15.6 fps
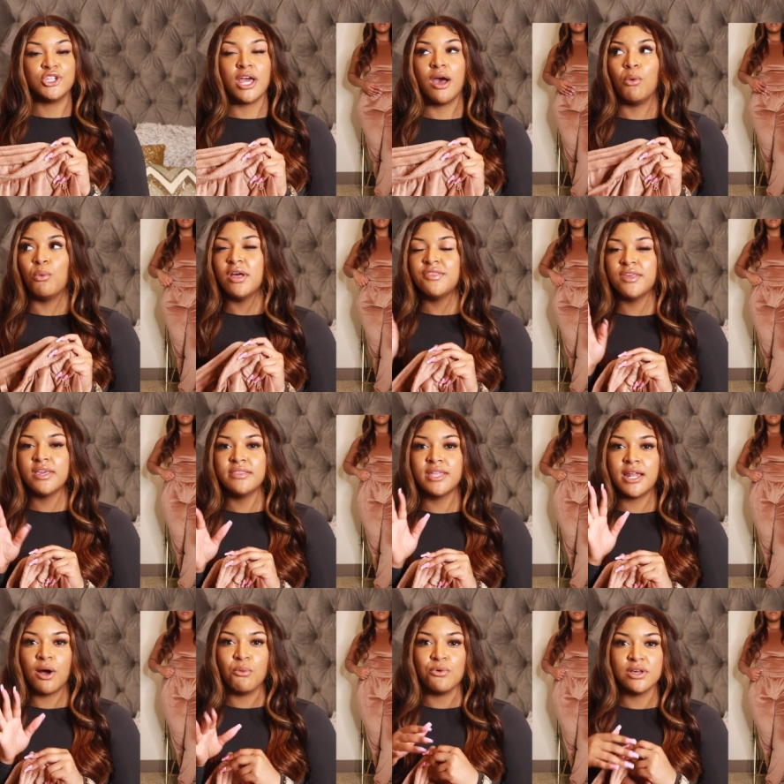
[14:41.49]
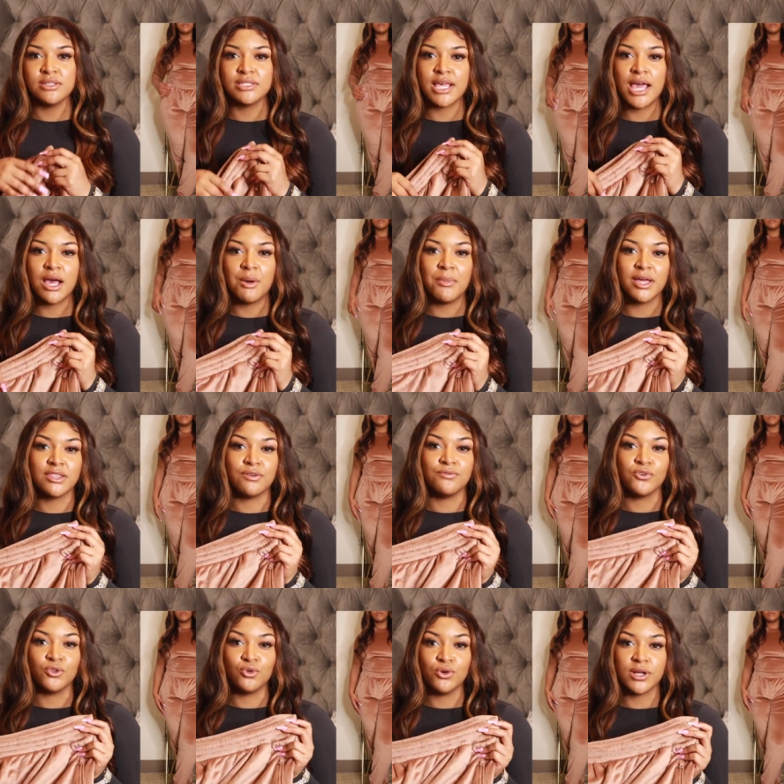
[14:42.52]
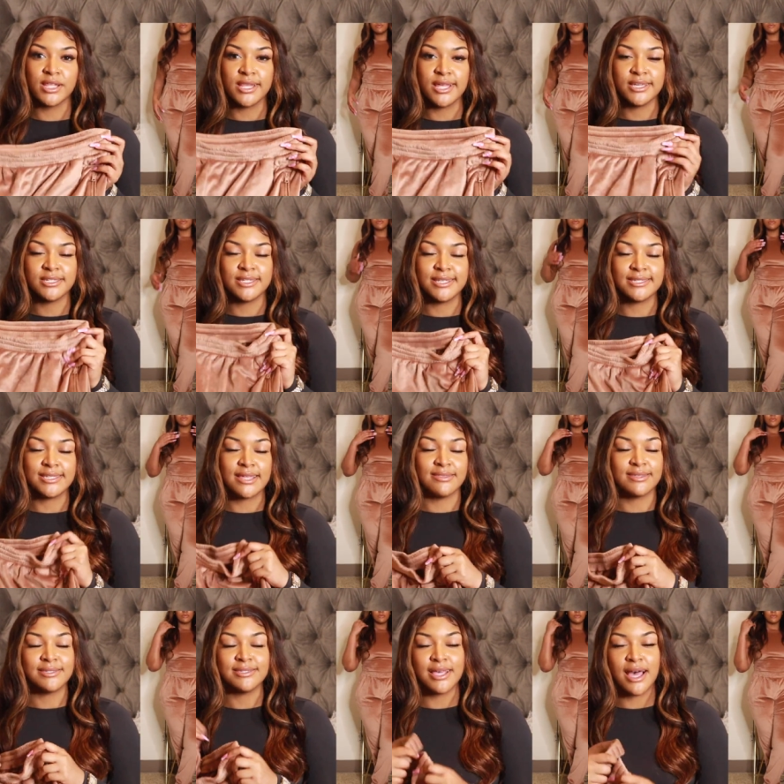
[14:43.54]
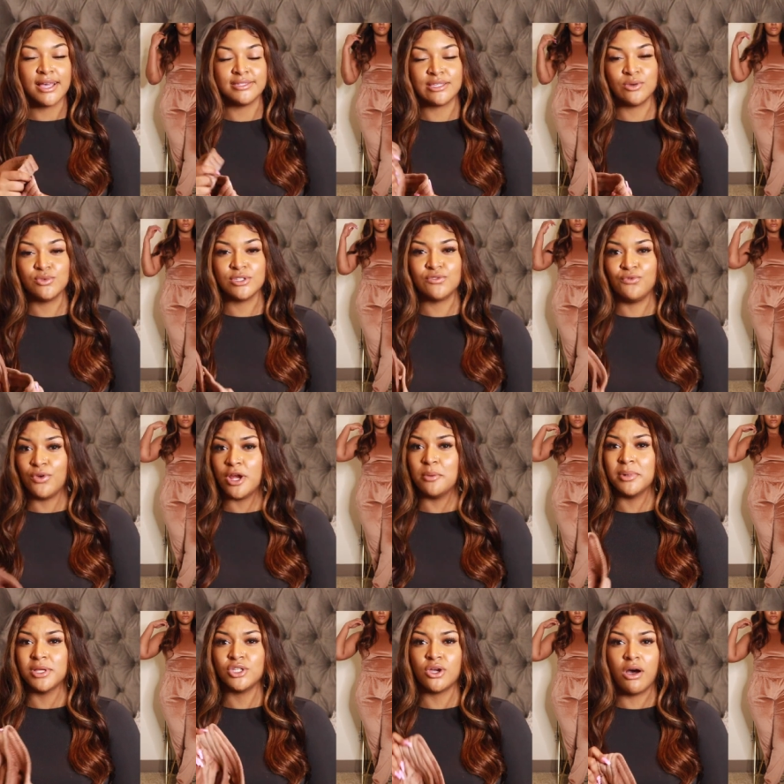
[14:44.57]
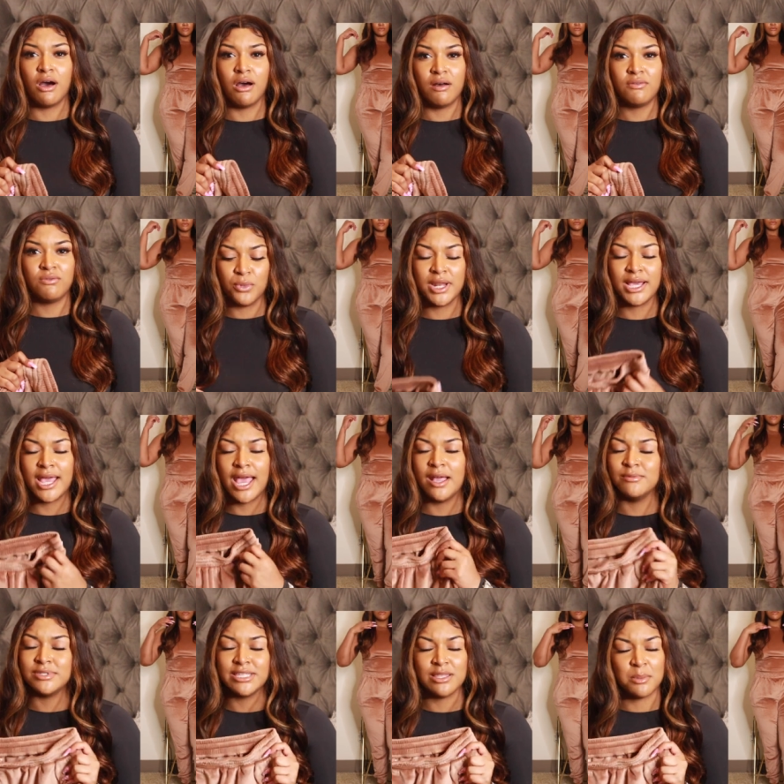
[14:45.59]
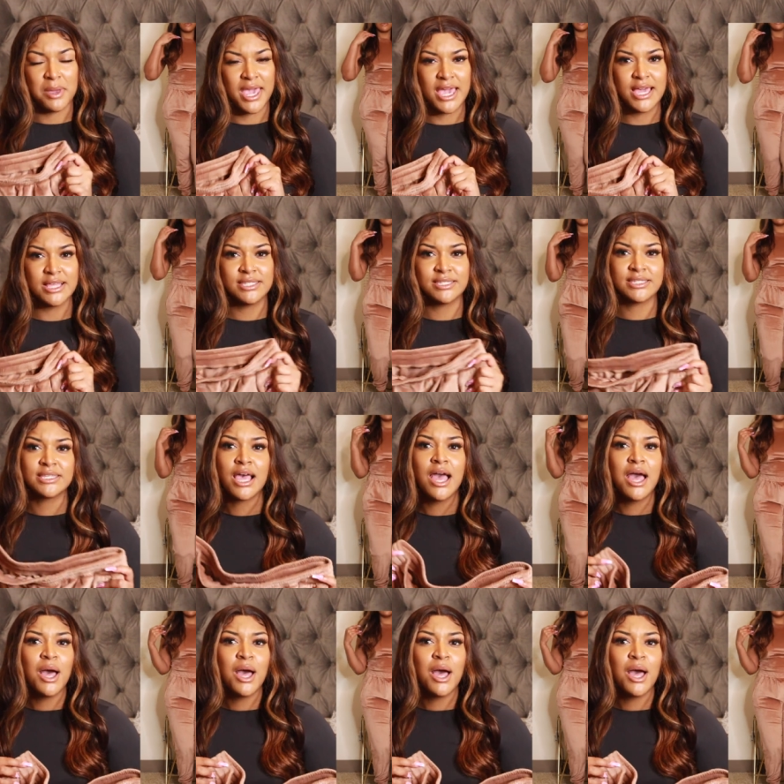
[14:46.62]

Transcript: Now, one thing that I will say about the velour collection is that the sizing was very much off when it came to the pants